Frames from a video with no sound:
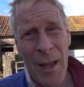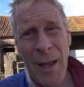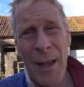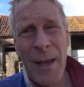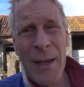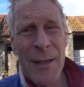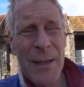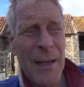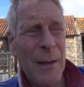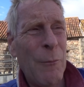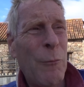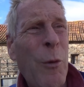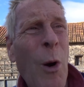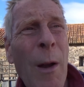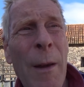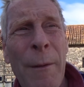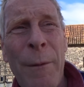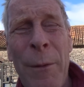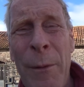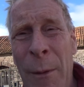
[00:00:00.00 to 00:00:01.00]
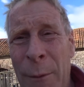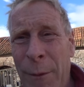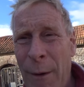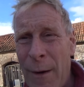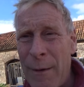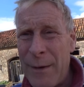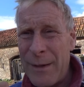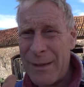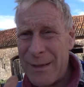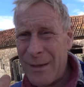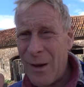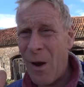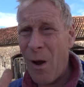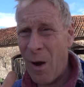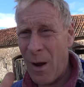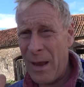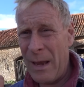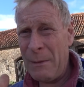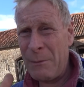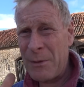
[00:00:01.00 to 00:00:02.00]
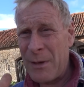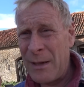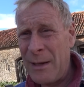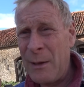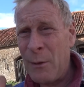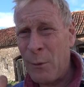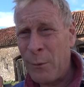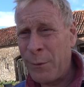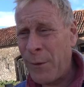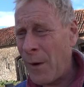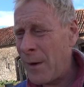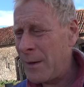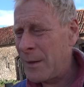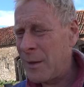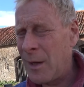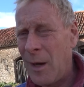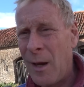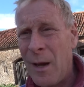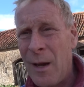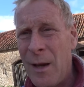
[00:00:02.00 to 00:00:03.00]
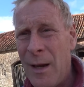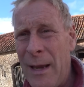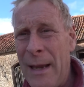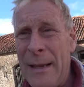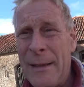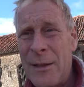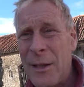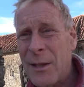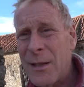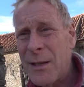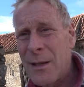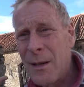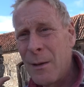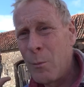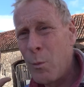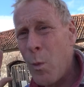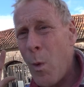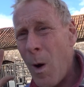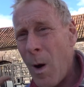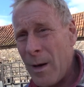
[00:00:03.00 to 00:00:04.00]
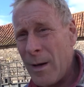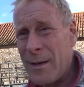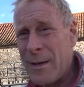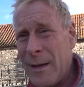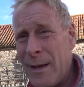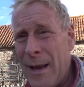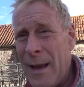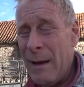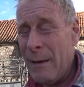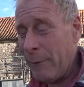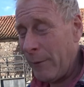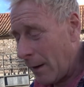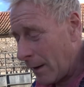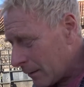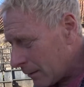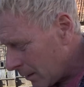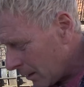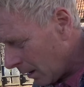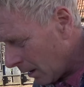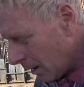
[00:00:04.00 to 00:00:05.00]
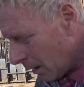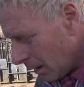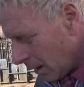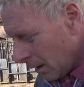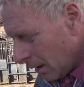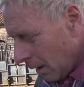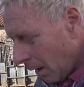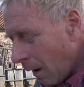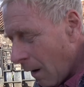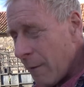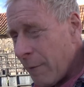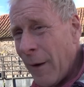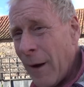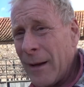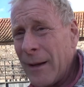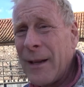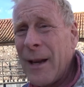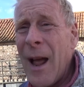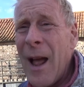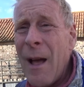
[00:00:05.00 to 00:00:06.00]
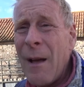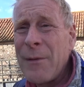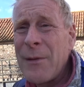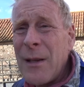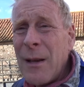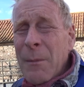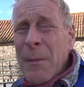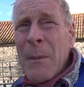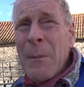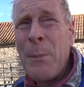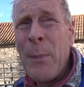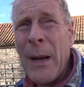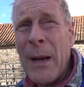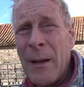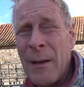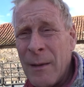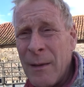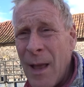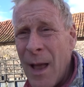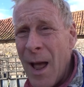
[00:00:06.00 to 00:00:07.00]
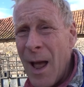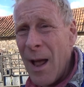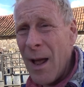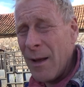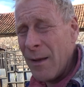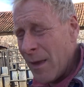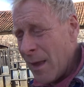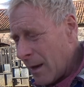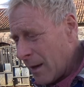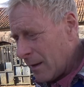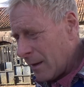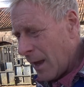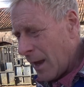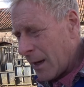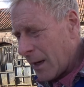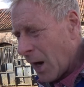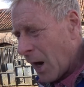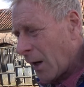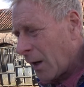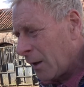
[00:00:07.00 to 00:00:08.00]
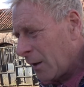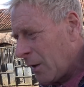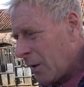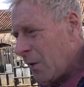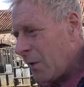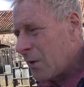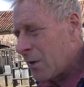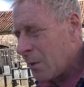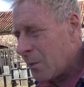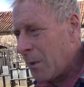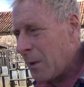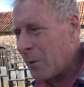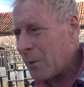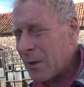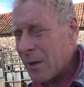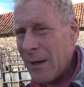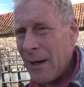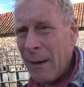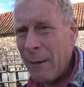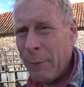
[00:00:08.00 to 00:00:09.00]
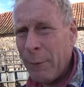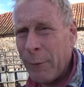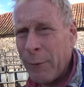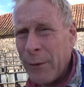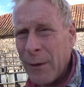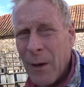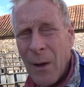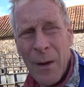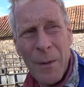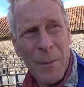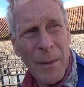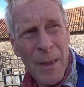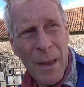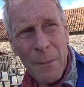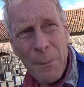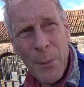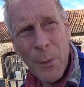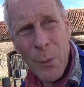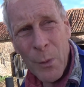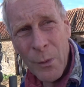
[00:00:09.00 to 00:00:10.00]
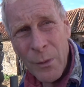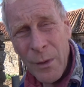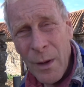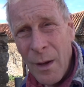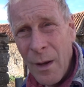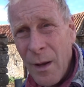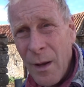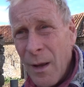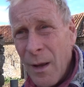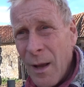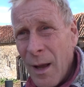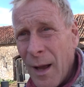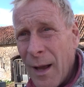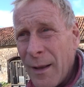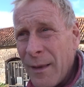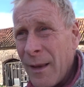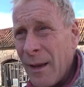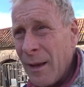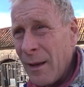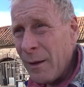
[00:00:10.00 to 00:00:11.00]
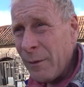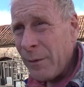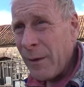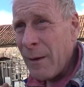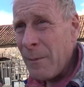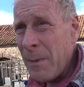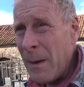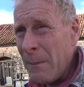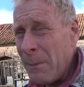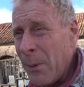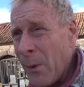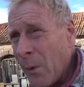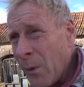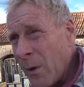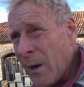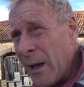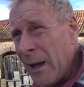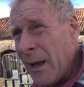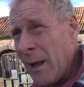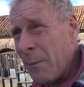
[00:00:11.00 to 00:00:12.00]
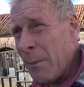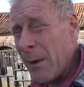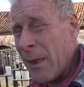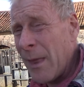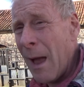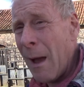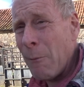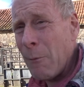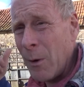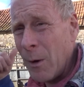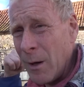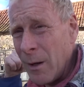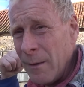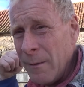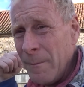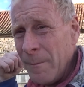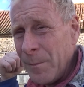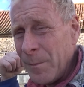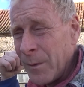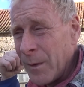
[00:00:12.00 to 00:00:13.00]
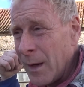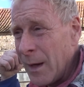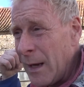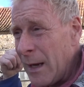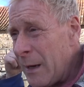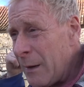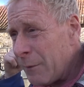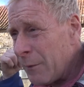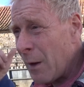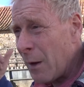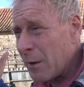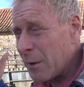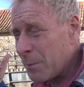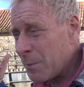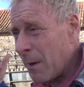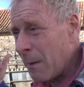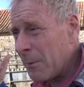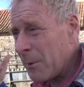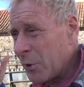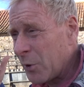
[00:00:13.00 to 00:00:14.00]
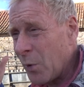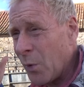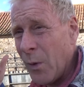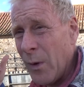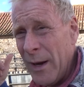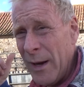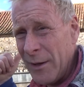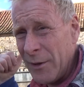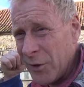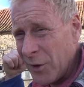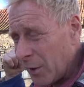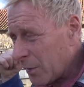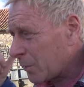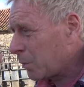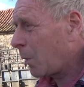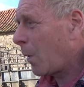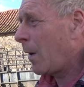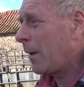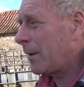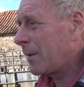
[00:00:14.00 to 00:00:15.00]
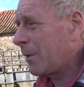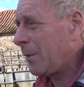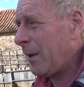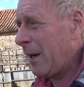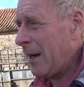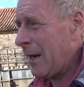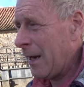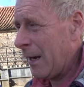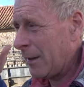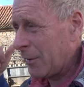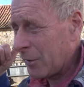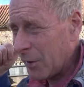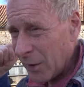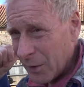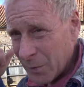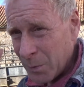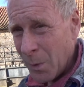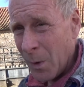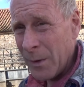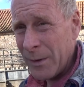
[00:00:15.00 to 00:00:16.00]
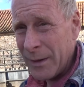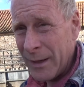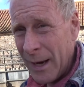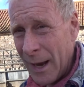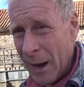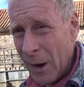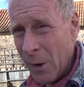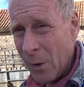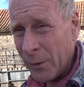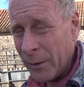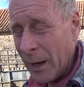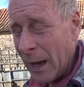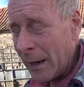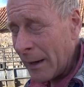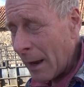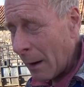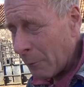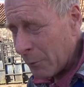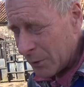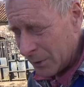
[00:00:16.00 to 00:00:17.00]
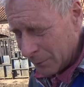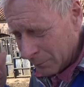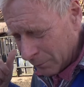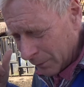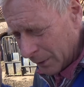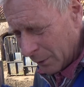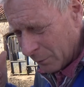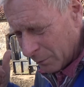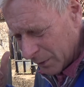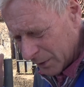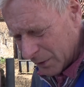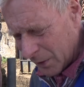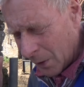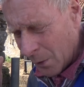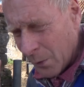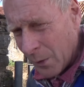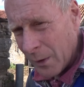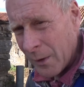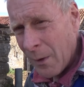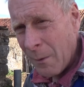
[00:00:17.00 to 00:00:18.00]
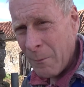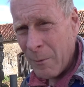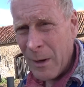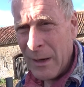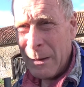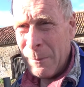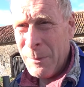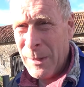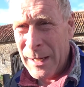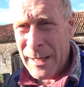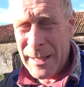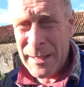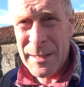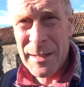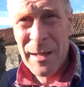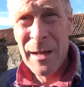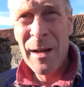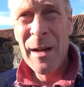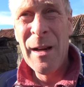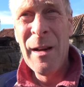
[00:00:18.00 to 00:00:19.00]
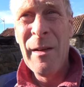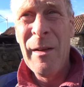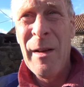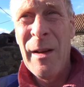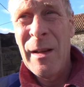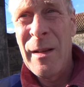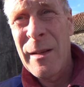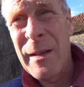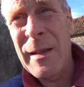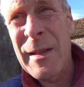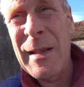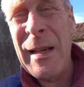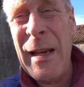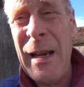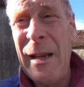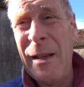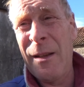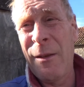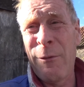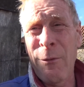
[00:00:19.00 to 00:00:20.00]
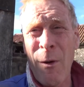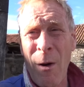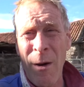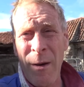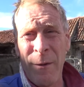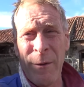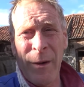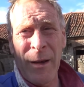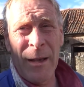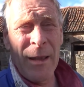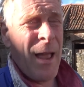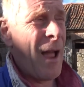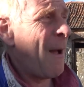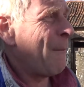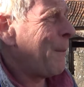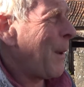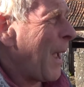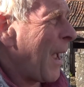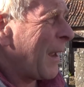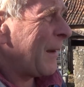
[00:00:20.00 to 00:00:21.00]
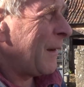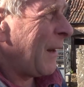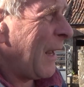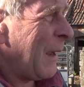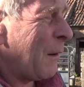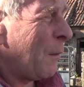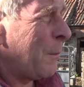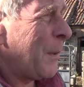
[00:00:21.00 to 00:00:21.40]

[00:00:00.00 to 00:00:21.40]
is that right from the very start it was a little fighter. It just wanted to live. And I've had calves that have been bigger than that and they kind of lose the will to live, if you like, when they're born and if they're a bit poorly. But that one, even though it's premature, it just wanted to eat, it just wanted to get on, and that was a real result. And I'm really pleased to see it thriving in that pen. It'll